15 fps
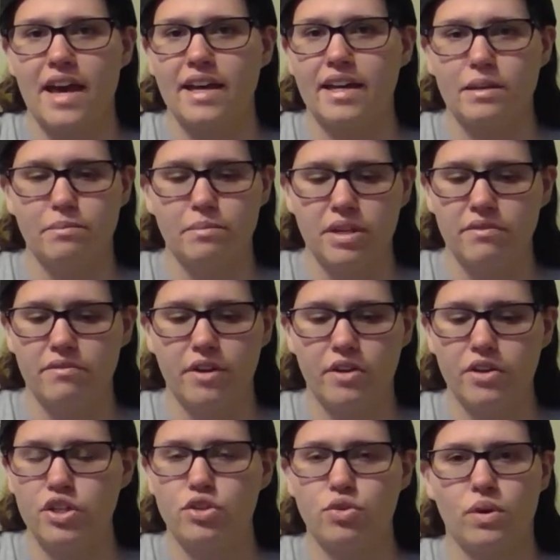It can be
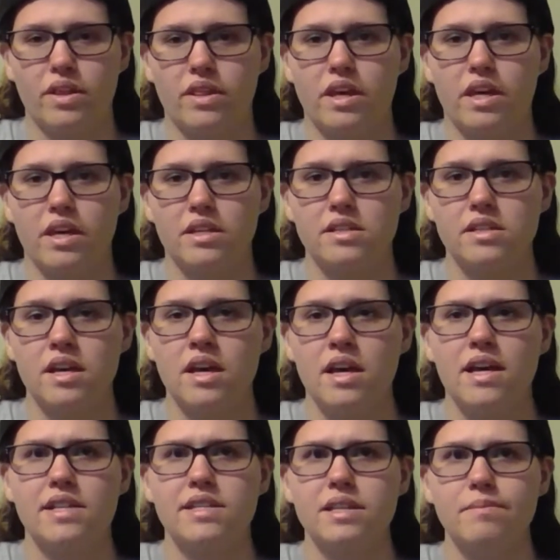very short things,
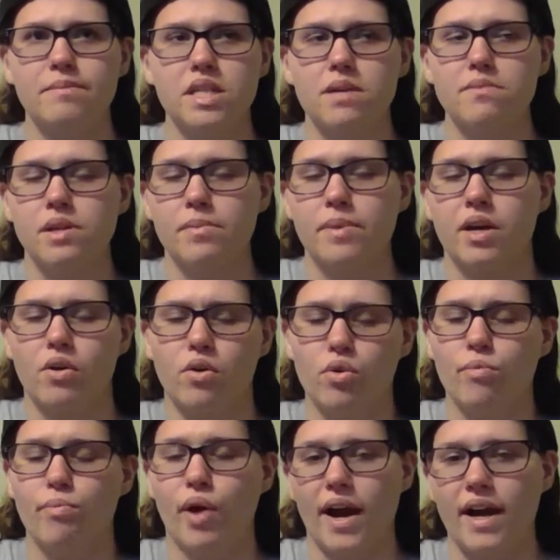and sometimes I make a whole
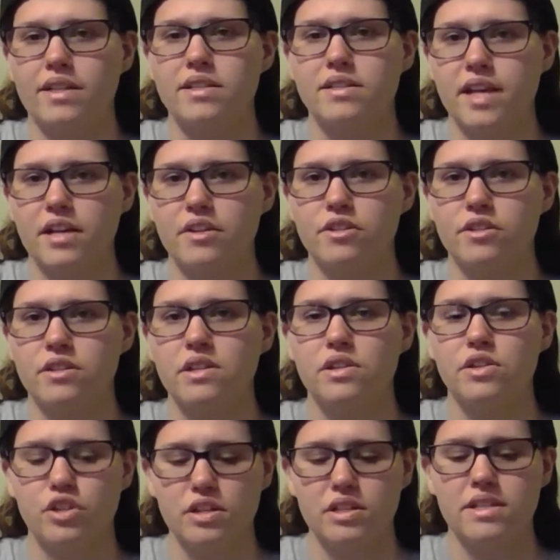practice session
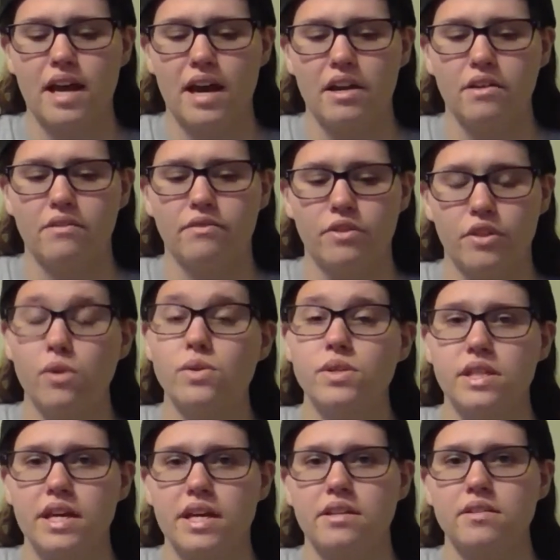just out of those
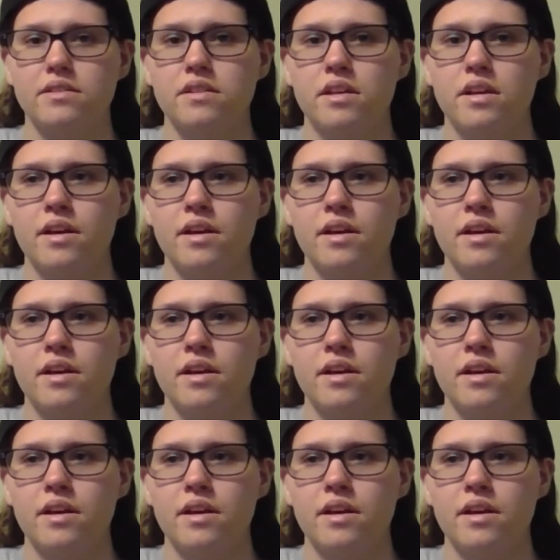things,